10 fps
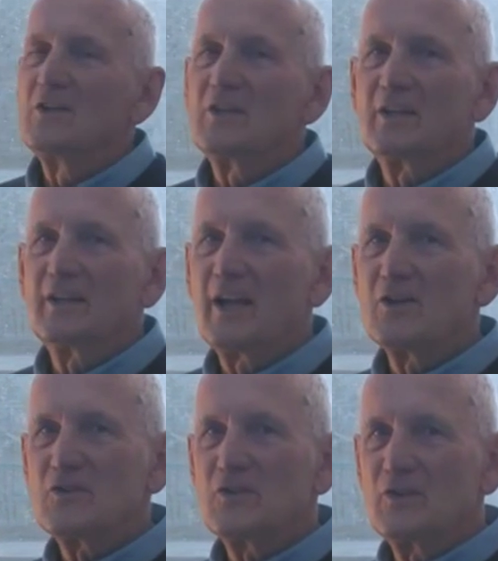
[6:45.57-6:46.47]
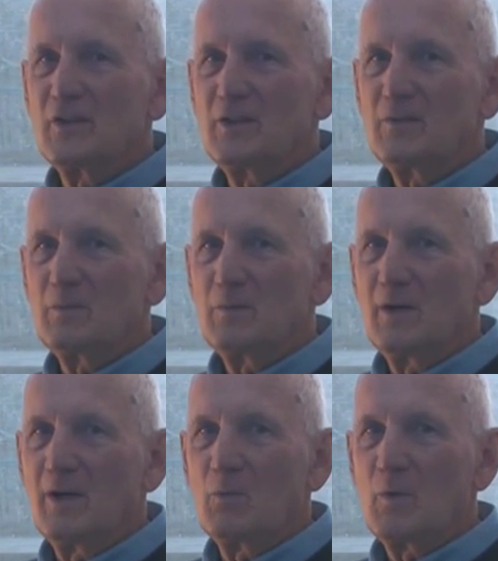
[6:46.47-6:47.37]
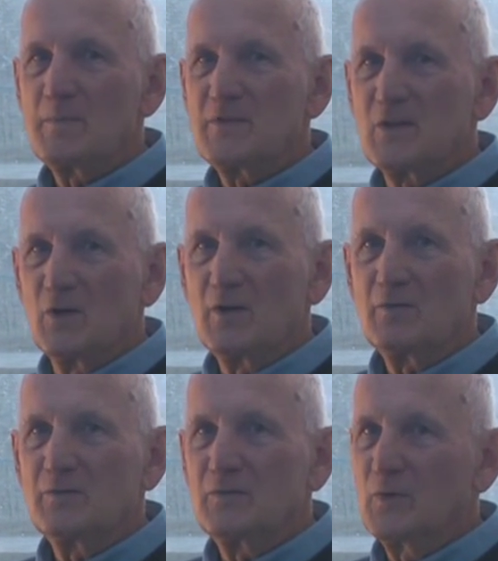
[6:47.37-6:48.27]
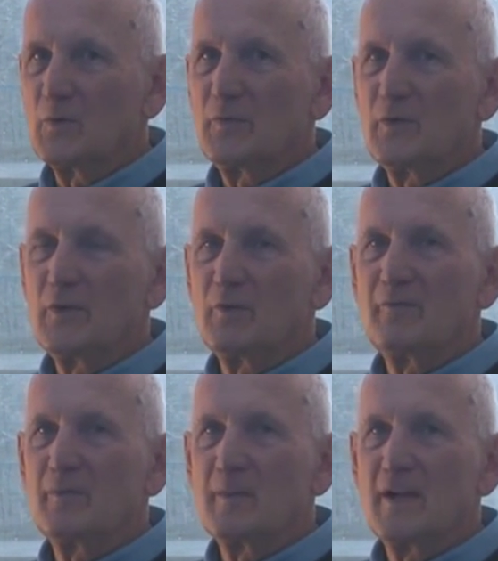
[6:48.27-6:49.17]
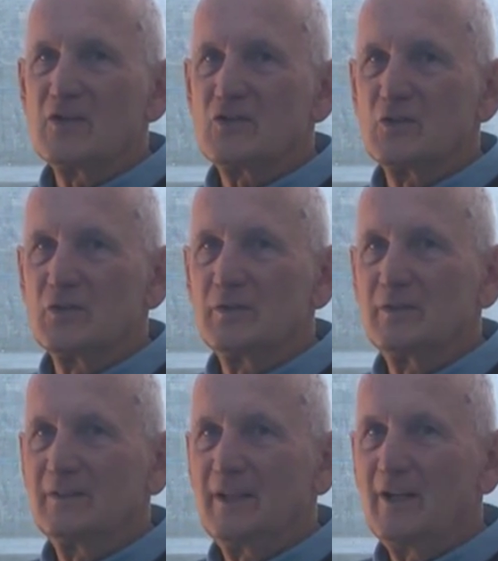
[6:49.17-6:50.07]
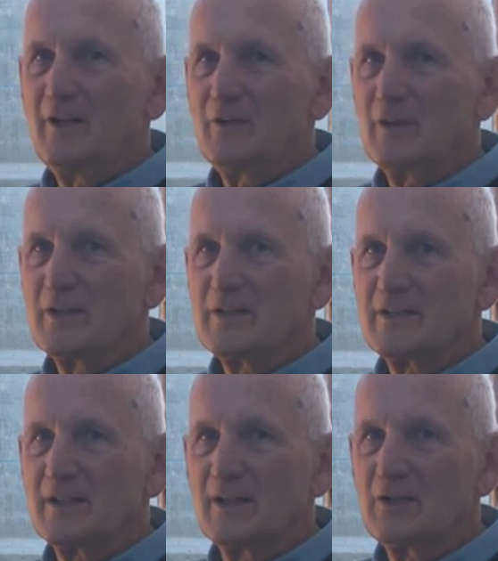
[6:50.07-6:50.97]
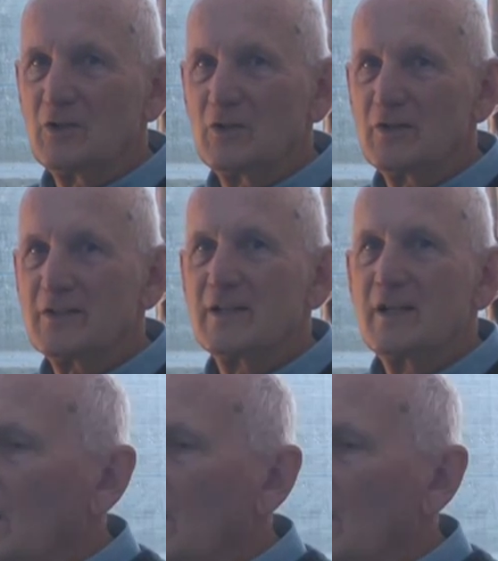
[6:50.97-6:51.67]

You can go to the website for further information on any of these units.